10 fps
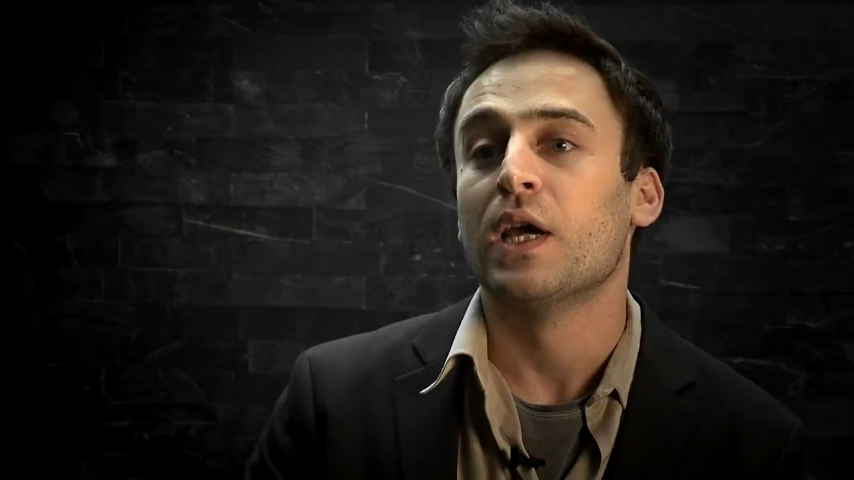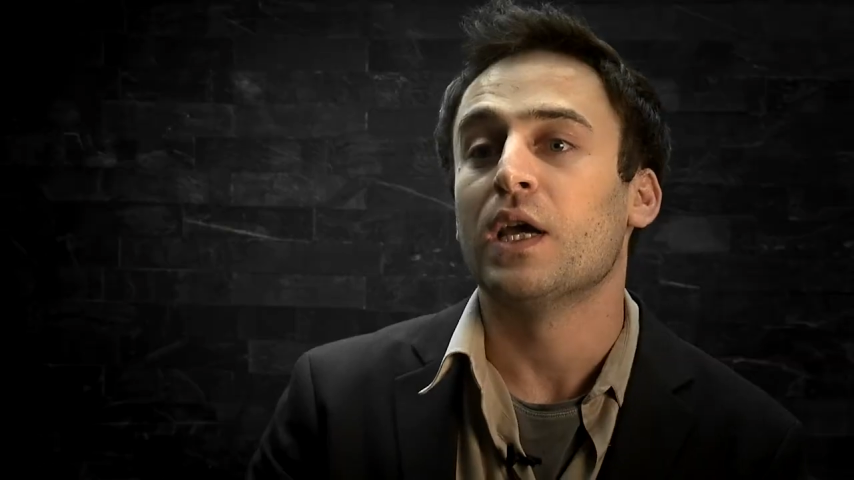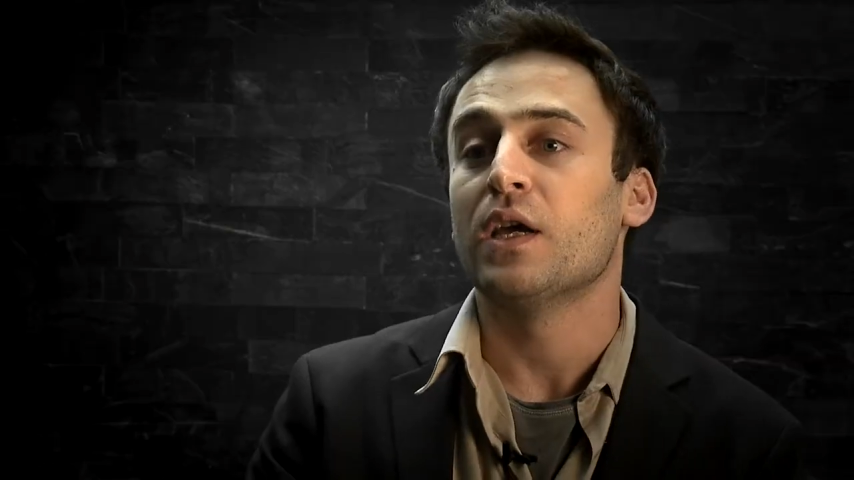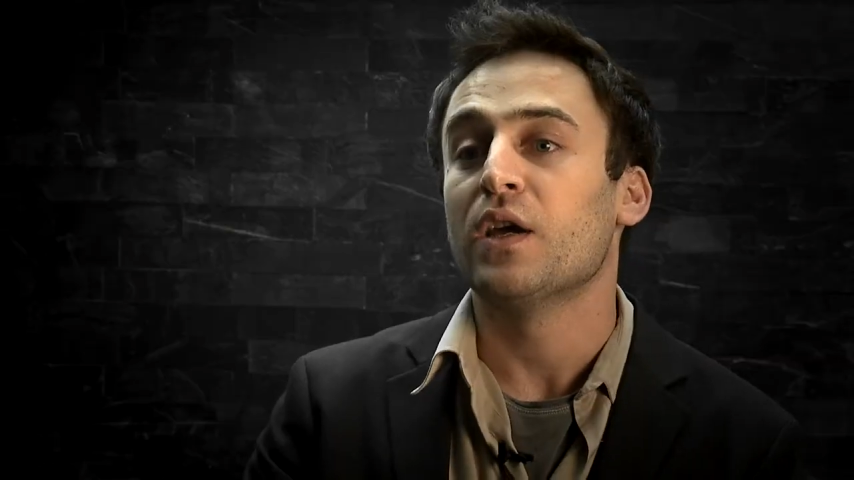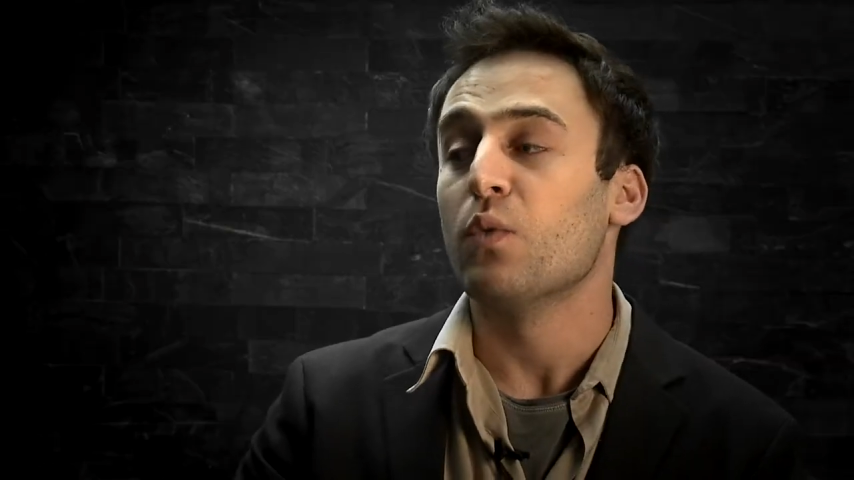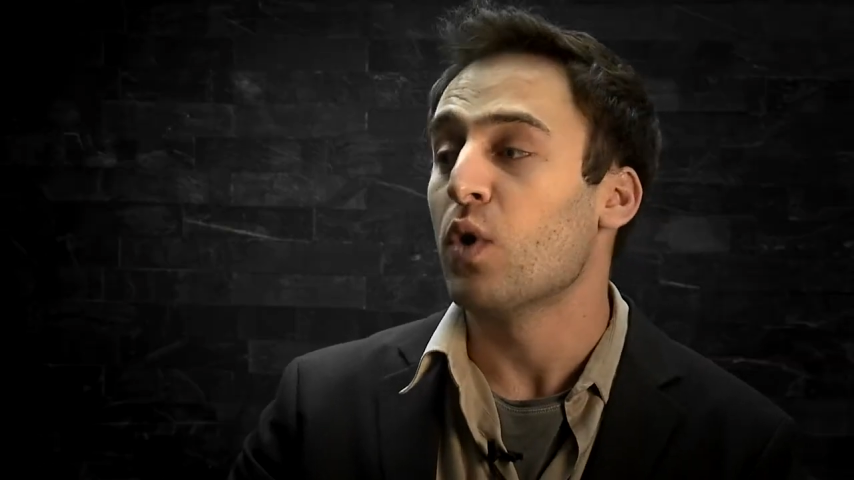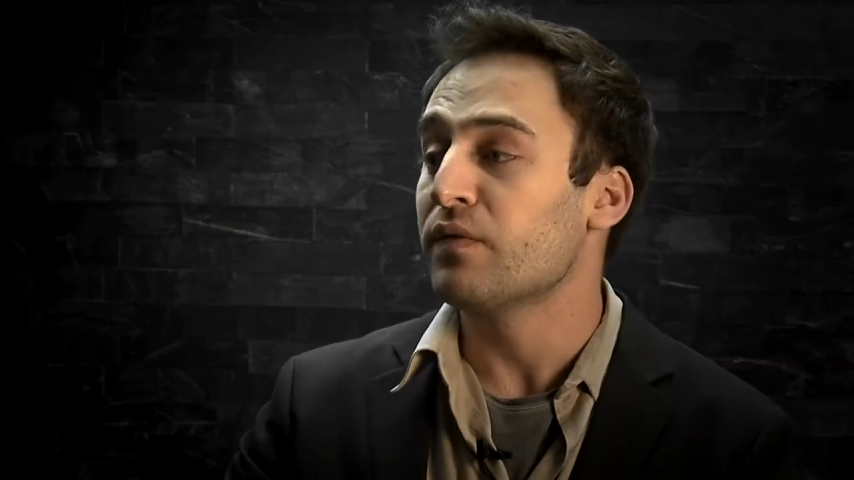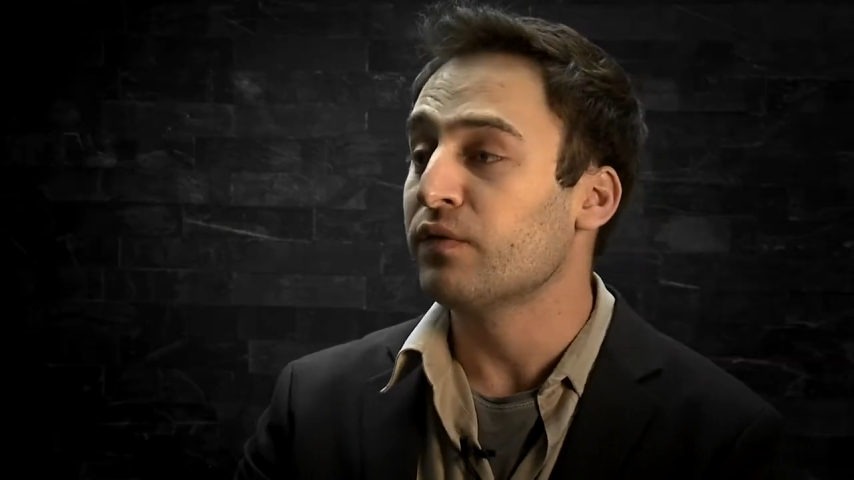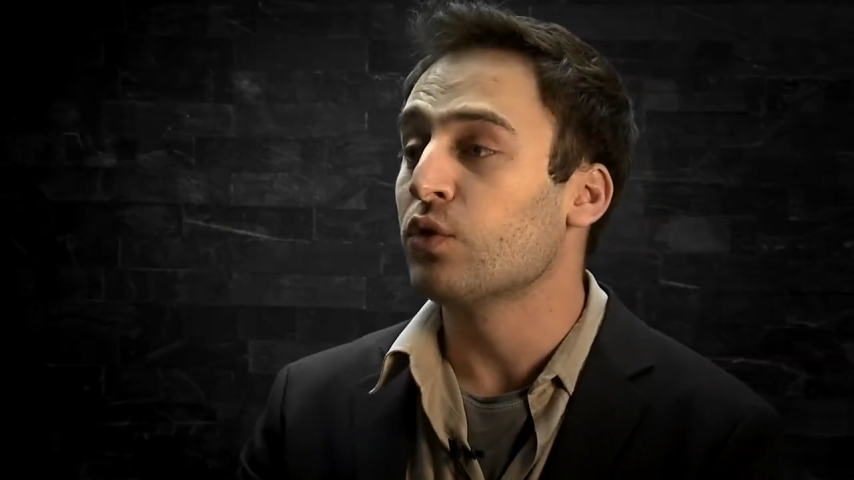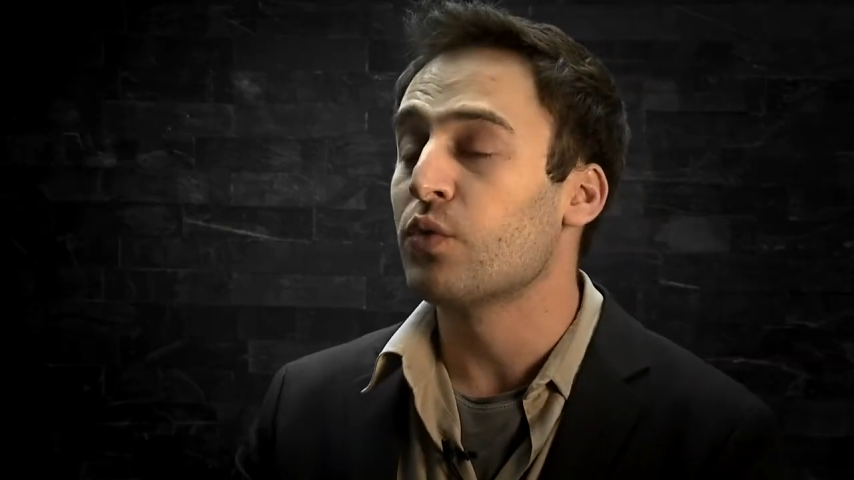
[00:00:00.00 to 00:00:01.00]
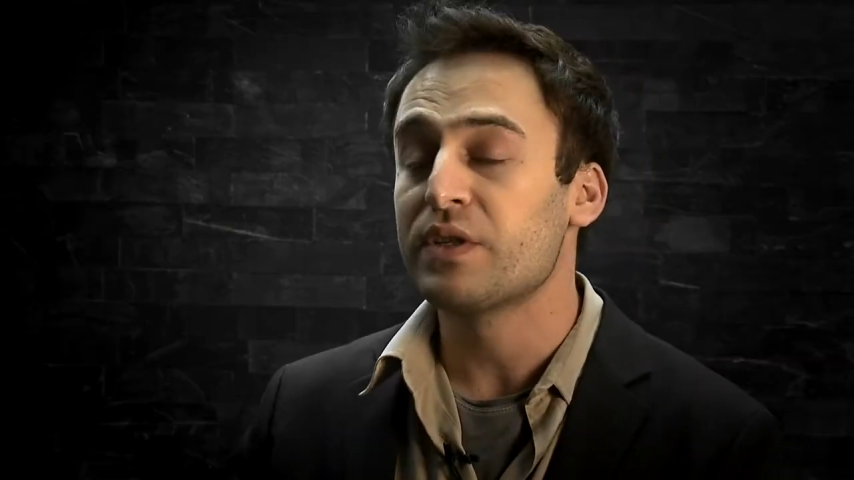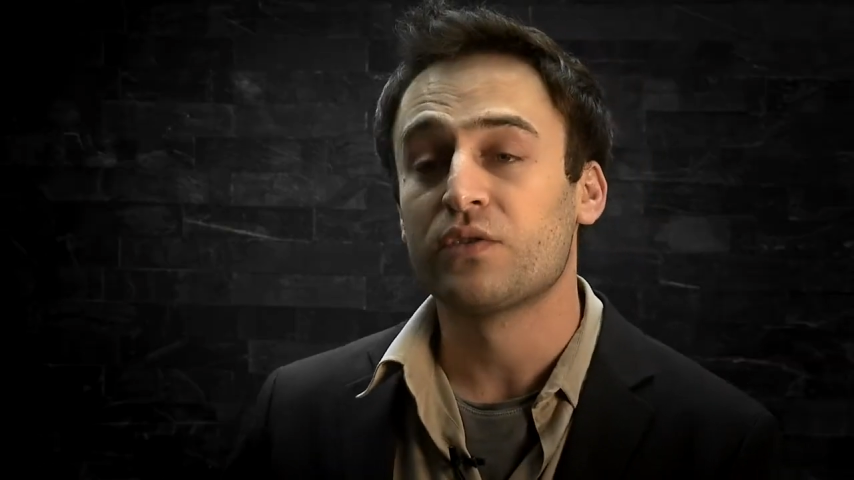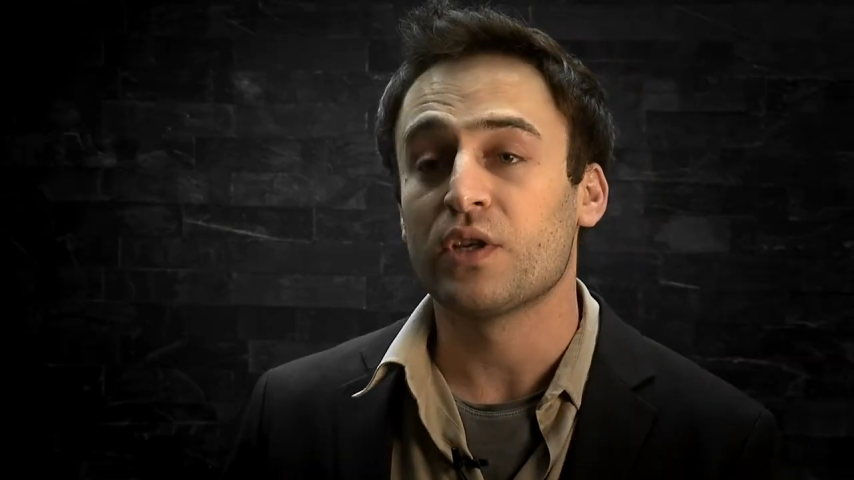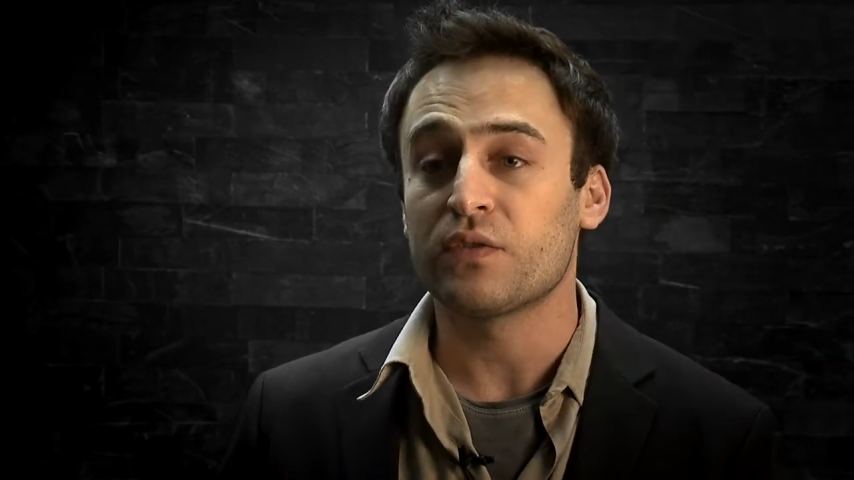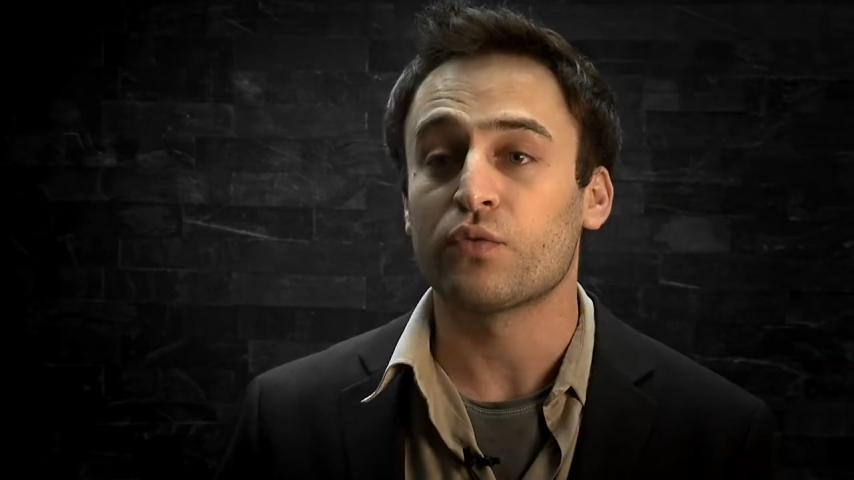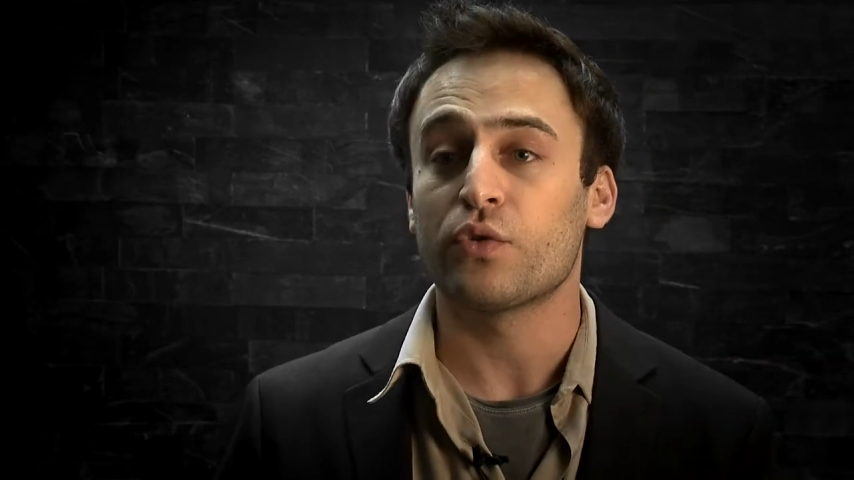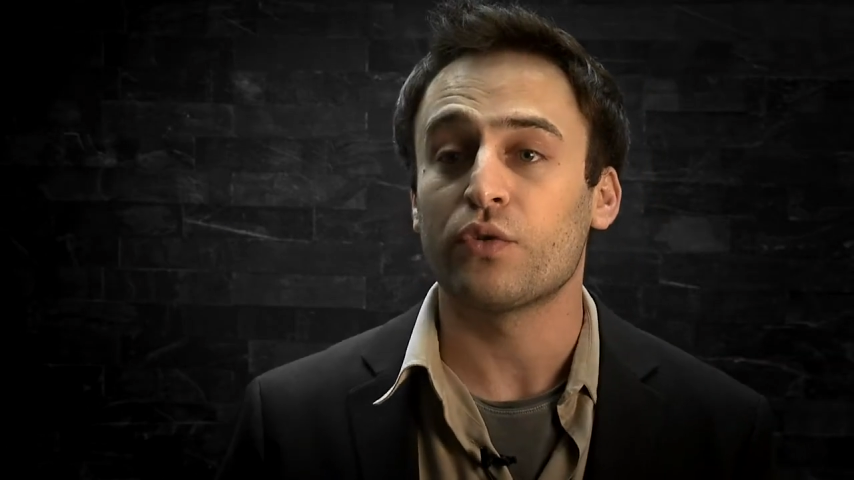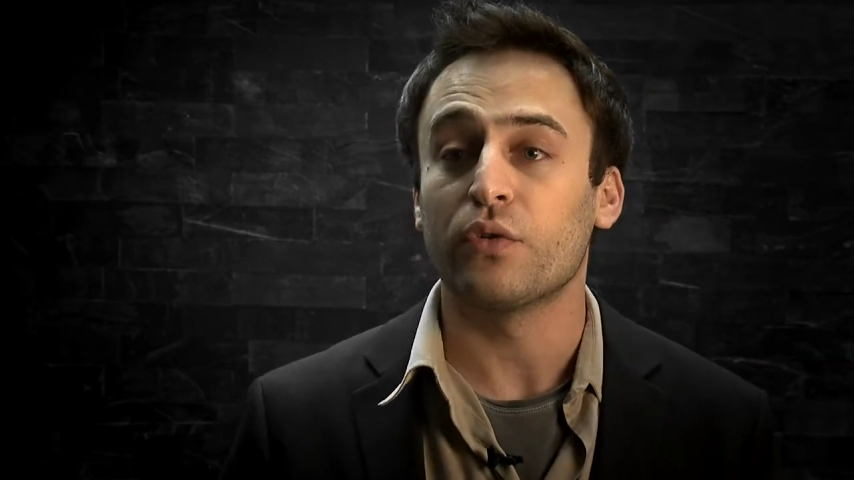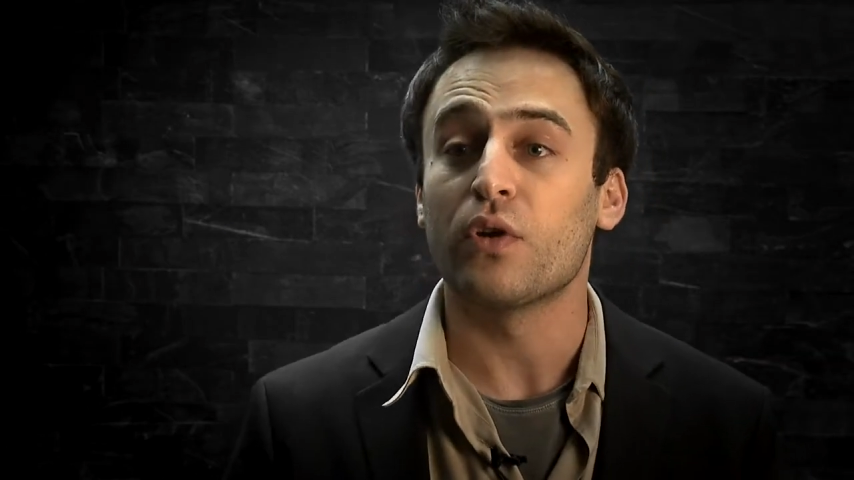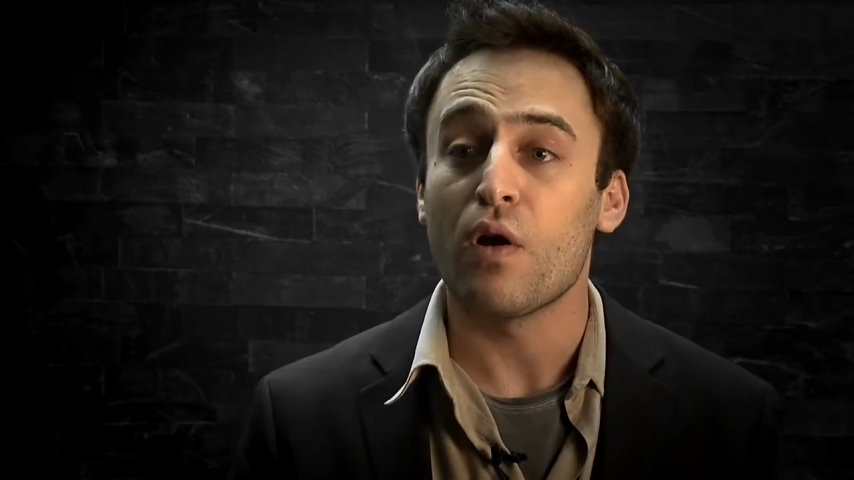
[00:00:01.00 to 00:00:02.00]
Uh, one floor was just for
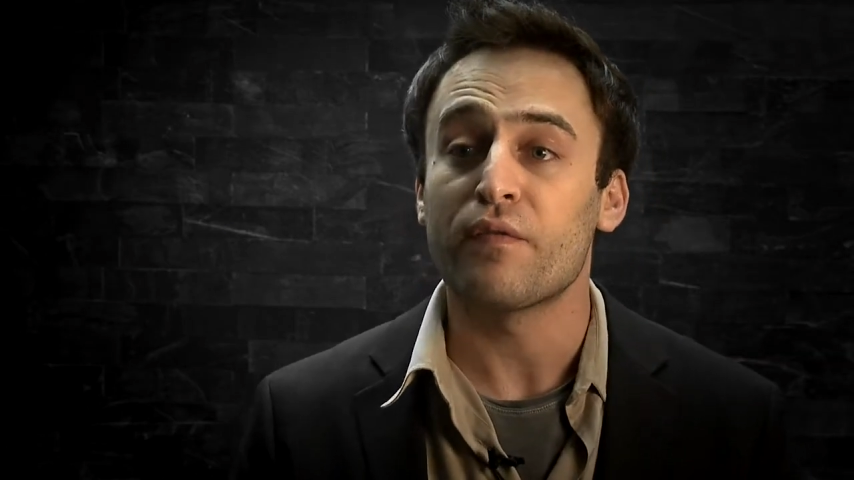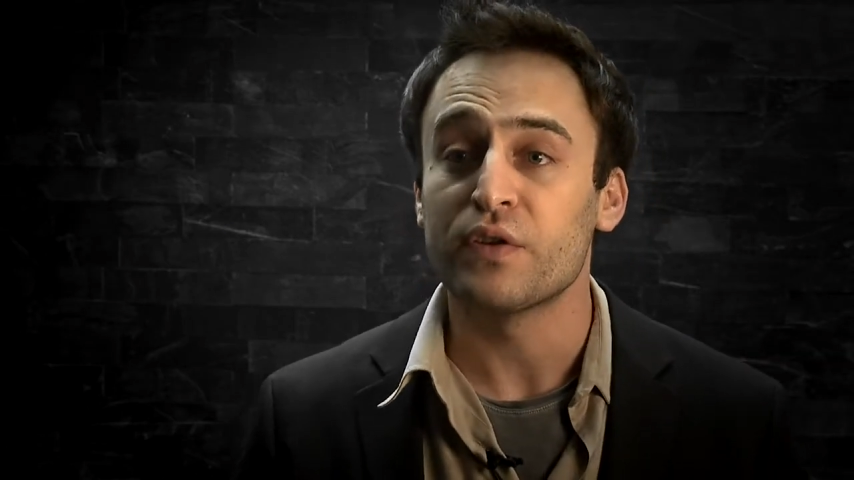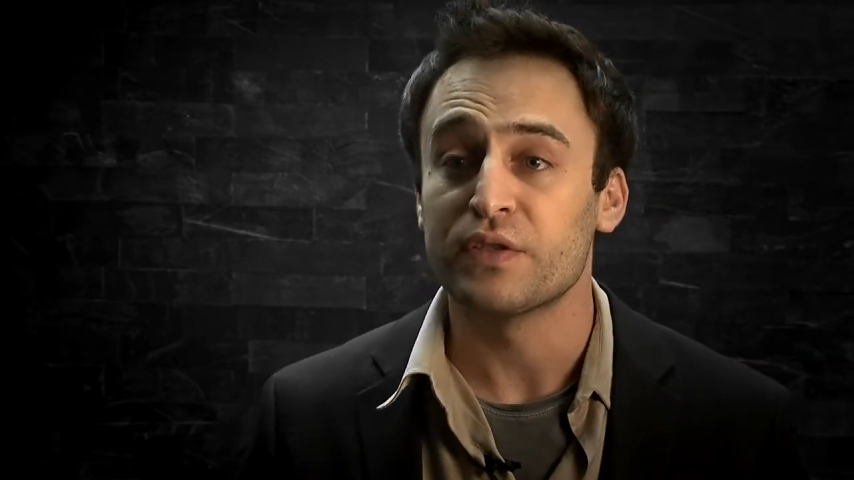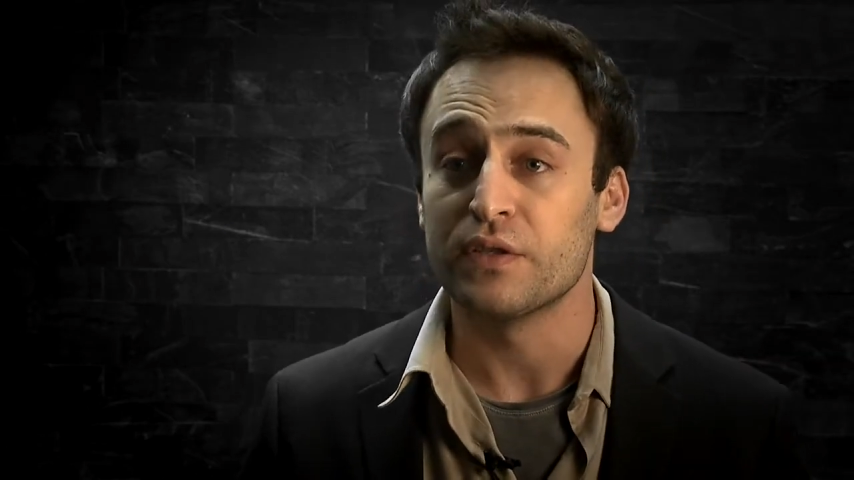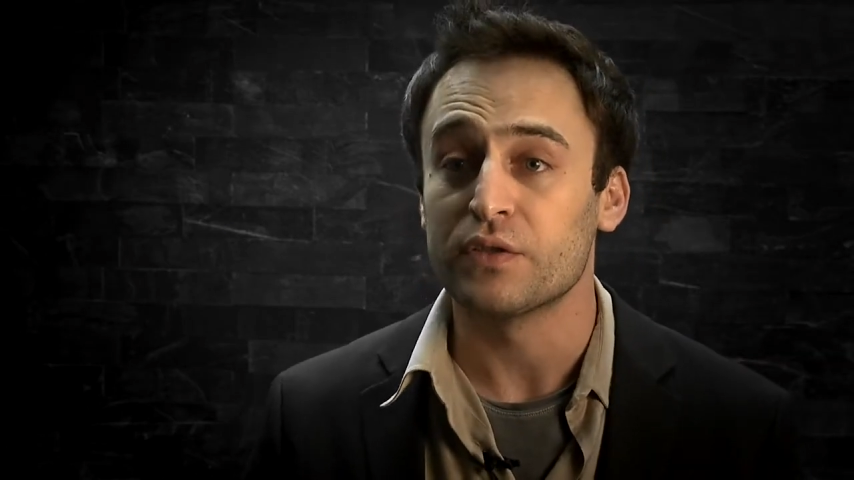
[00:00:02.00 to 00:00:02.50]
conferences,